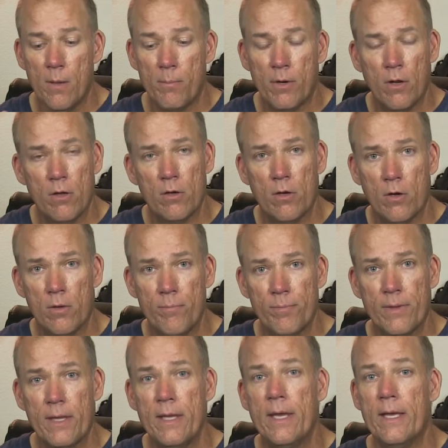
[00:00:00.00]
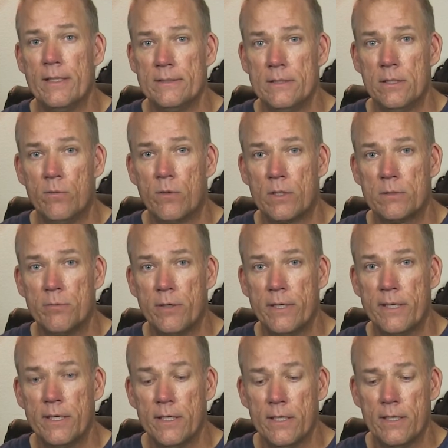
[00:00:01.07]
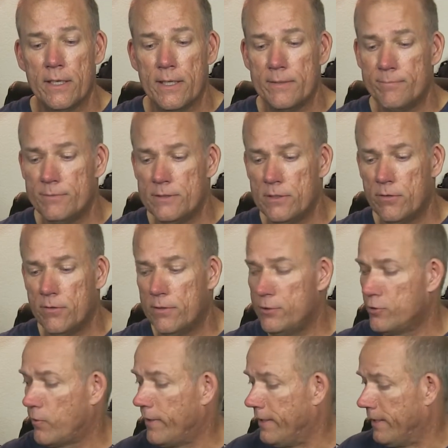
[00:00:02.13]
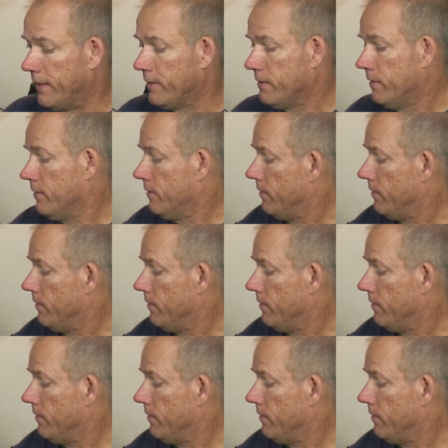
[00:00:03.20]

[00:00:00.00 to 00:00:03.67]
But all in all, it still works pretty good, and I'm still enjoying it.